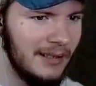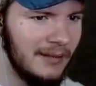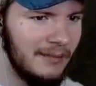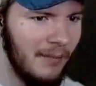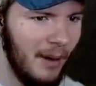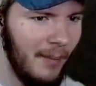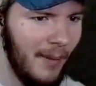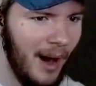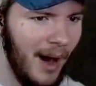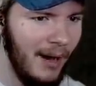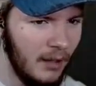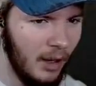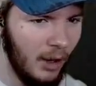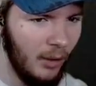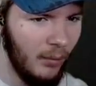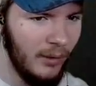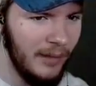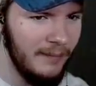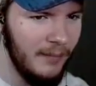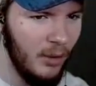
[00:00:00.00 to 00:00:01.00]
Mama. Are
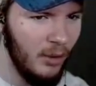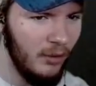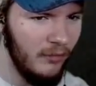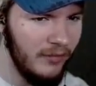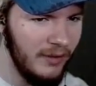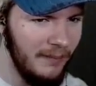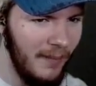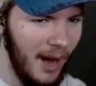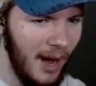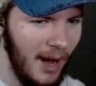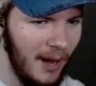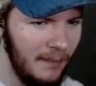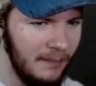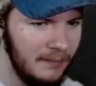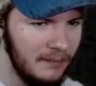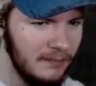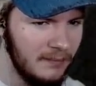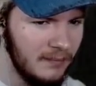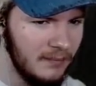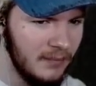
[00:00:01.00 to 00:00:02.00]
we moving, mom?
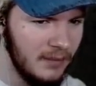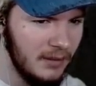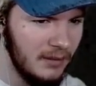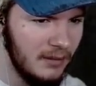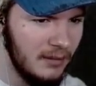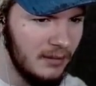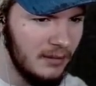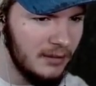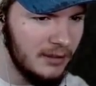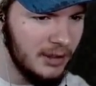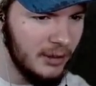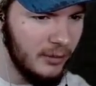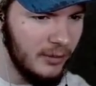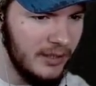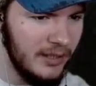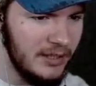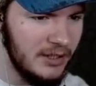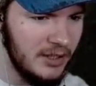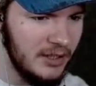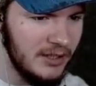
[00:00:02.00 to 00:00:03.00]
Did
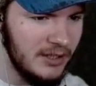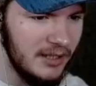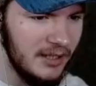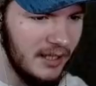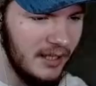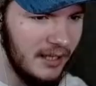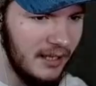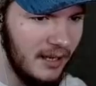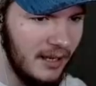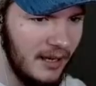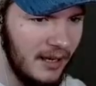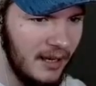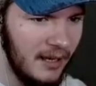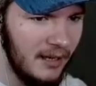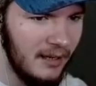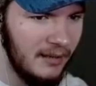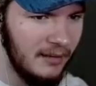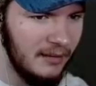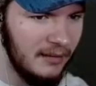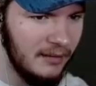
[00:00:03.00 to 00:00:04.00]
we just get,
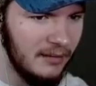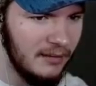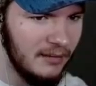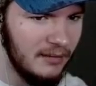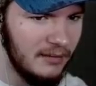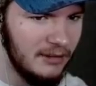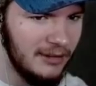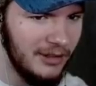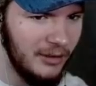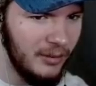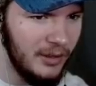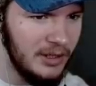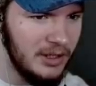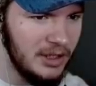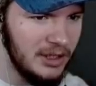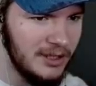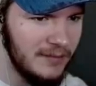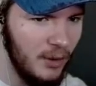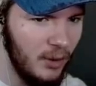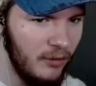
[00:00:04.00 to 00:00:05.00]
uh, did we
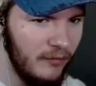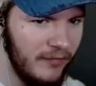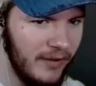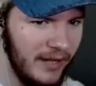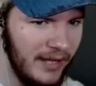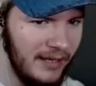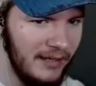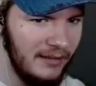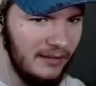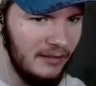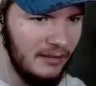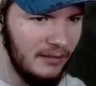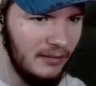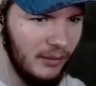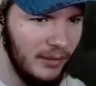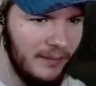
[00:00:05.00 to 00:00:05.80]
just move in?